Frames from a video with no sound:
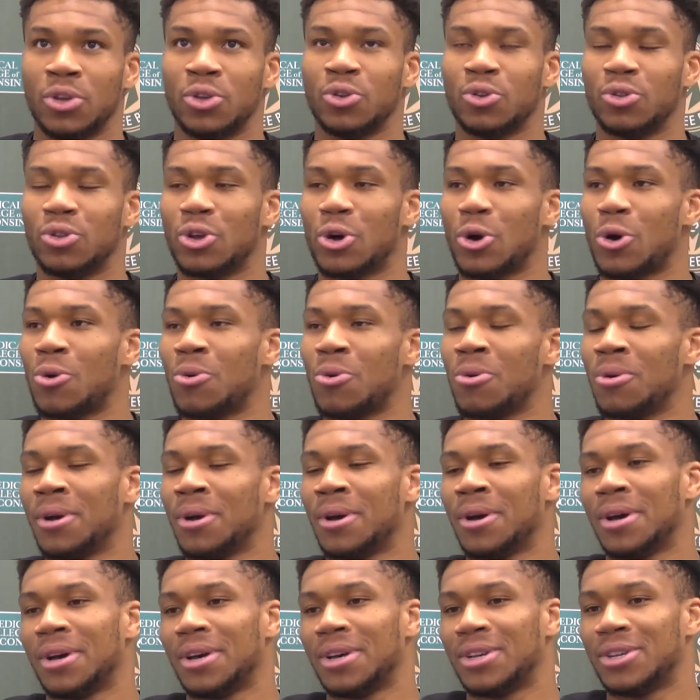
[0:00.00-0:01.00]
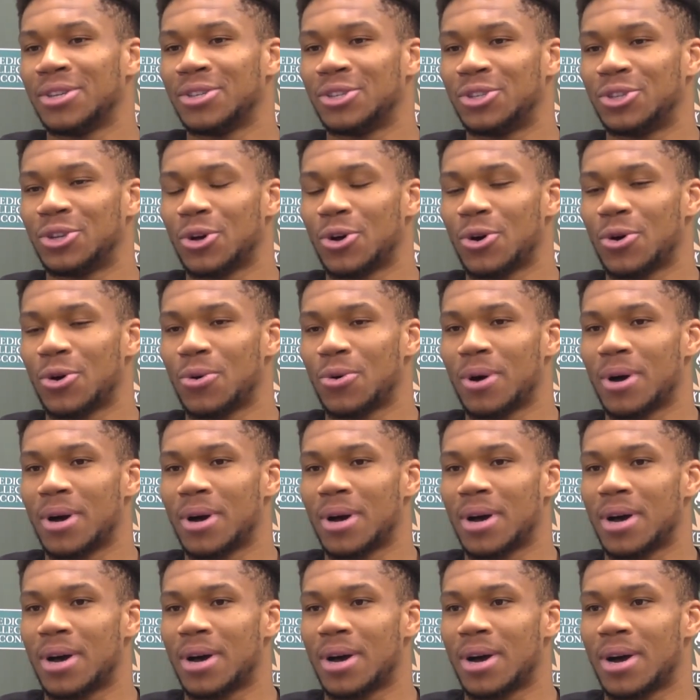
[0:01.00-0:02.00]
know so
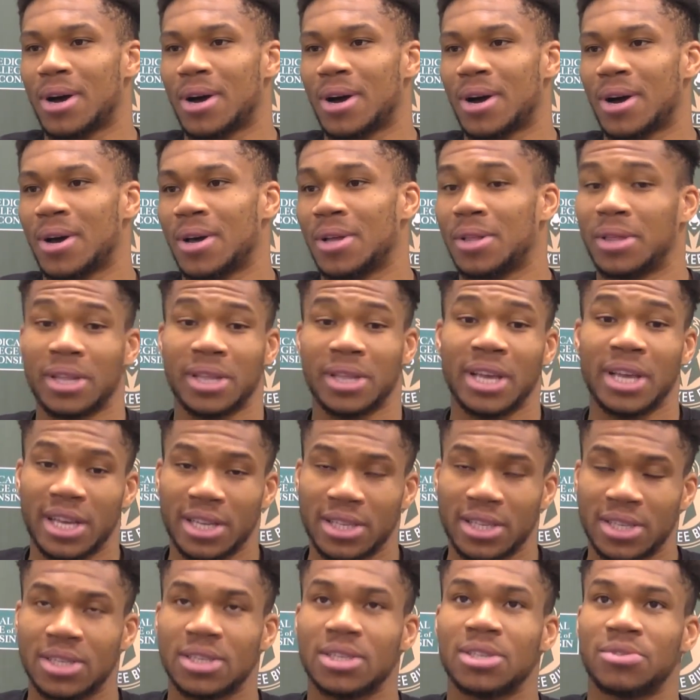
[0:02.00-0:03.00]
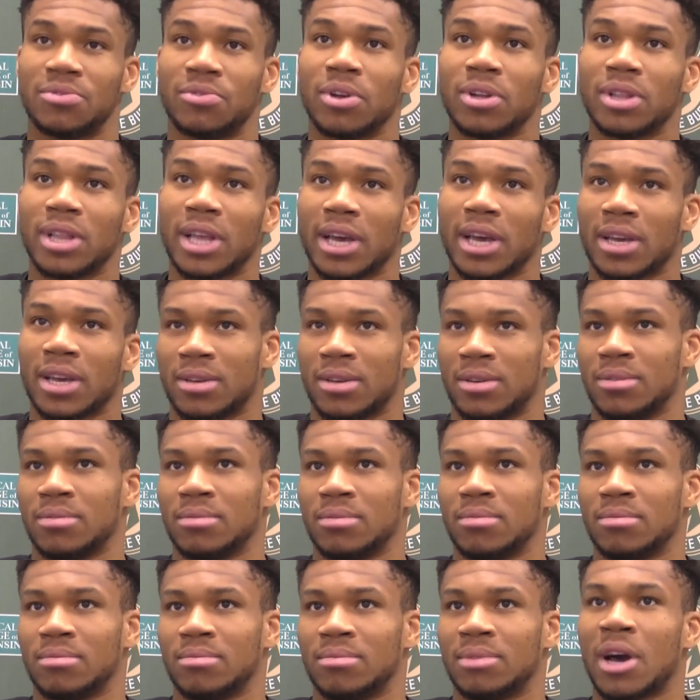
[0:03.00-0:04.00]
uh just felt like
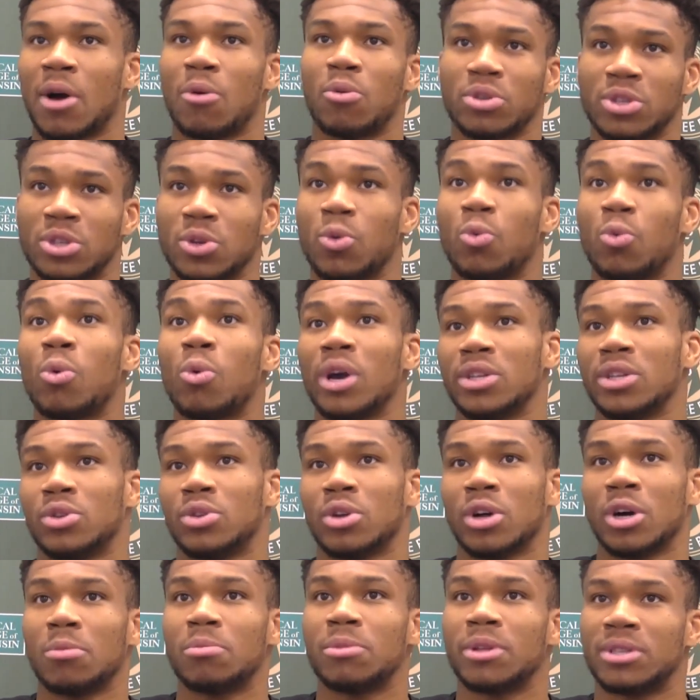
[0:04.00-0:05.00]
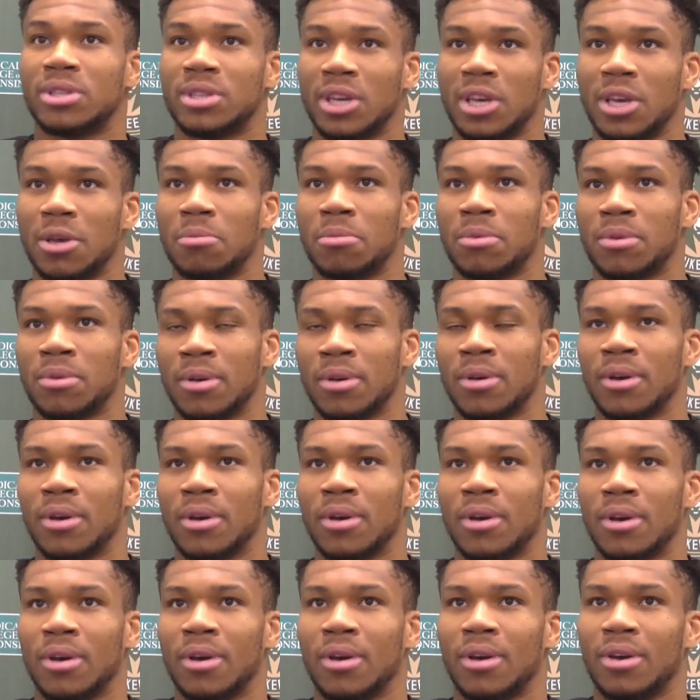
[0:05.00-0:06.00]
that was a way to help the team
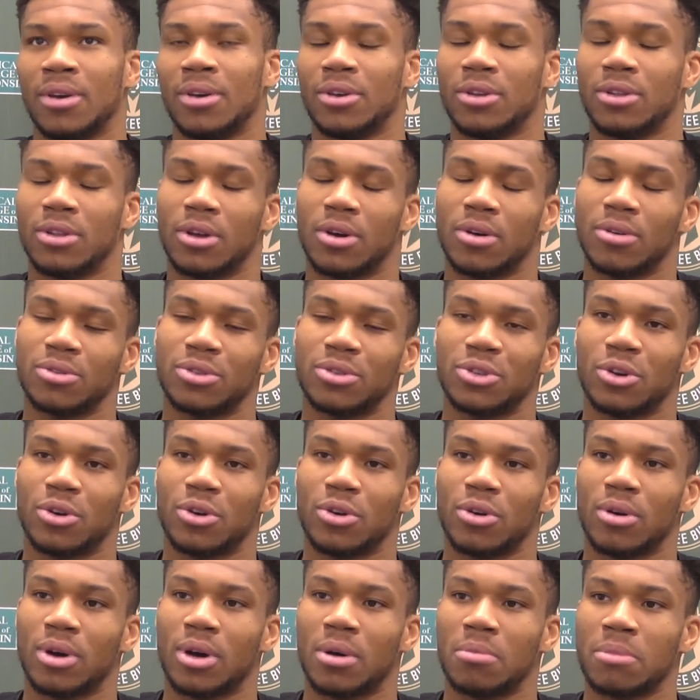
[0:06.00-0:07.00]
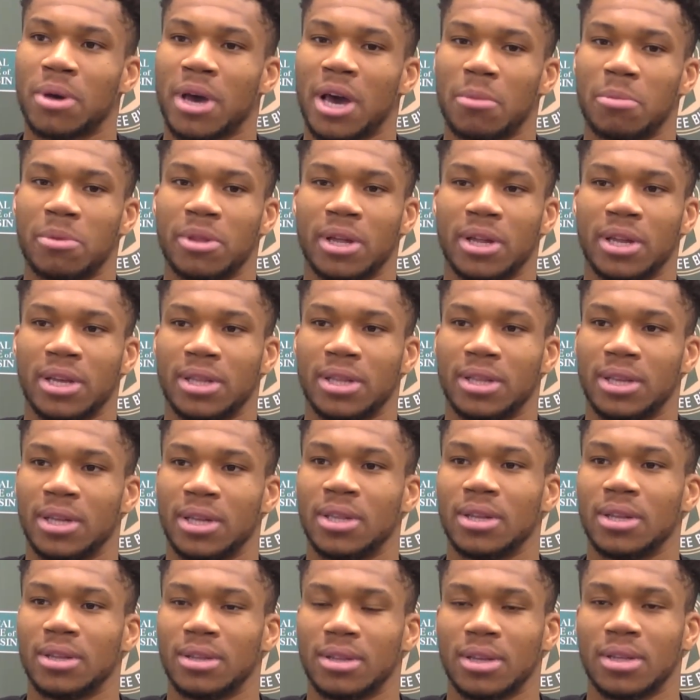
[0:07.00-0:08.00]
you know so i'm happy that he did
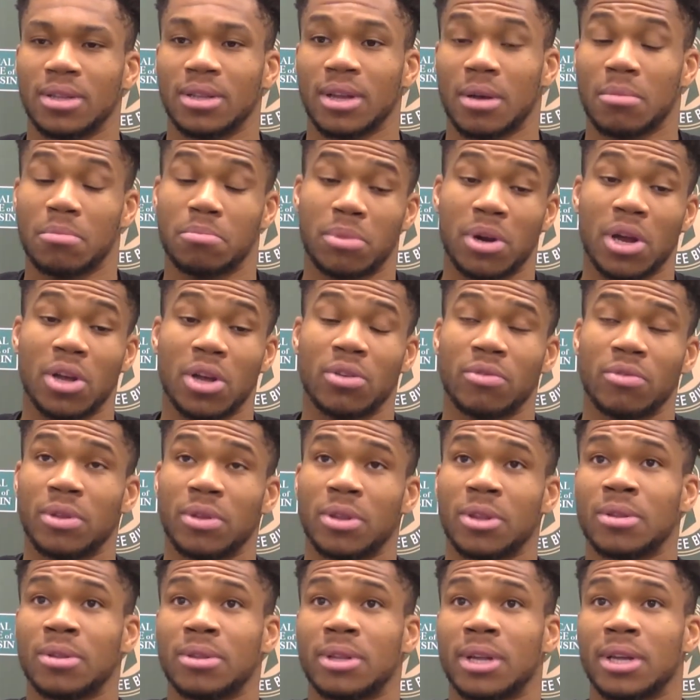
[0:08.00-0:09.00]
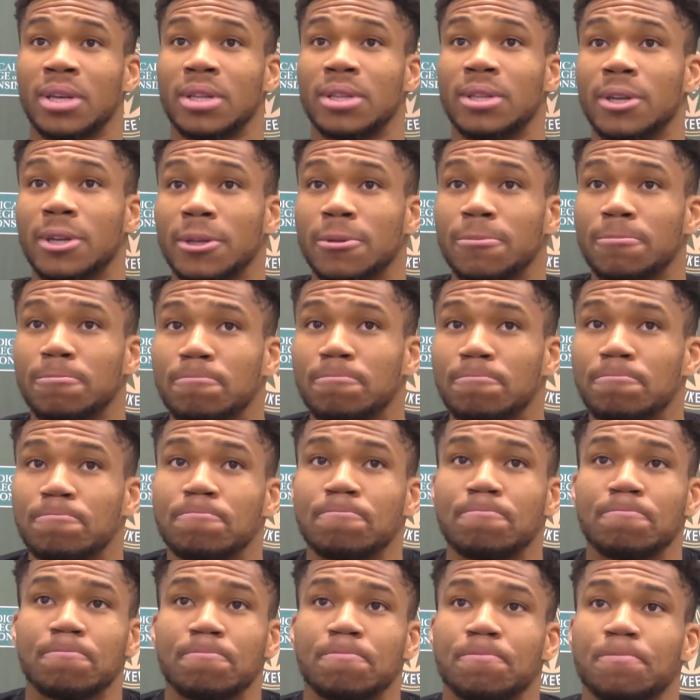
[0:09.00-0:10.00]
it and i'm proud of it that he did it
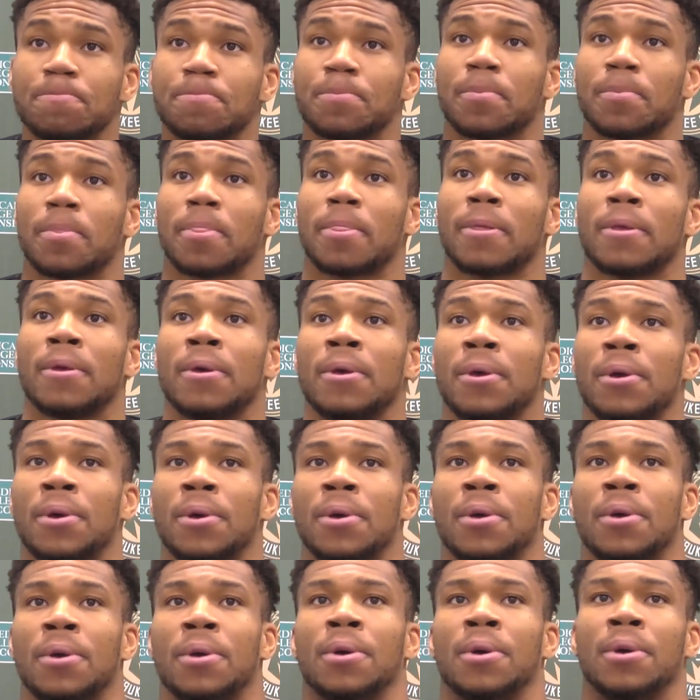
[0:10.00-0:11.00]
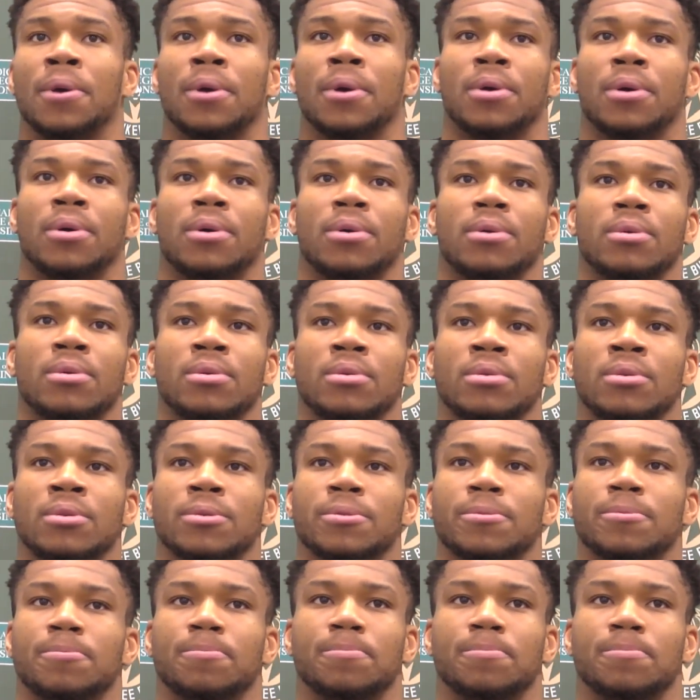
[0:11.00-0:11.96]
thank you steve megargee